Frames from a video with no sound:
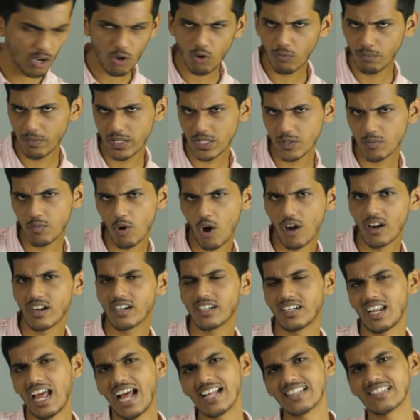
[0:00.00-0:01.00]
rupees product
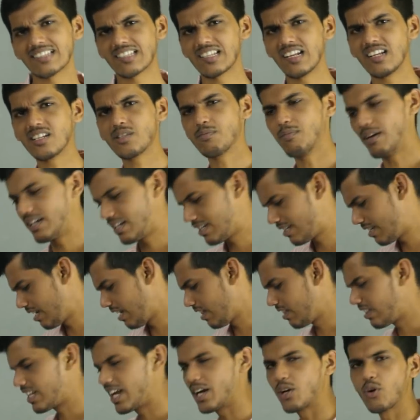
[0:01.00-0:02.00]
as such, but still
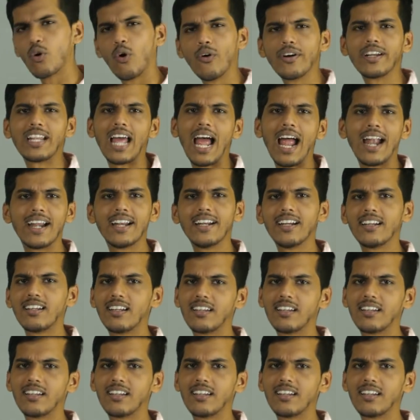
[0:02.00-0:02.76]
they don't add it.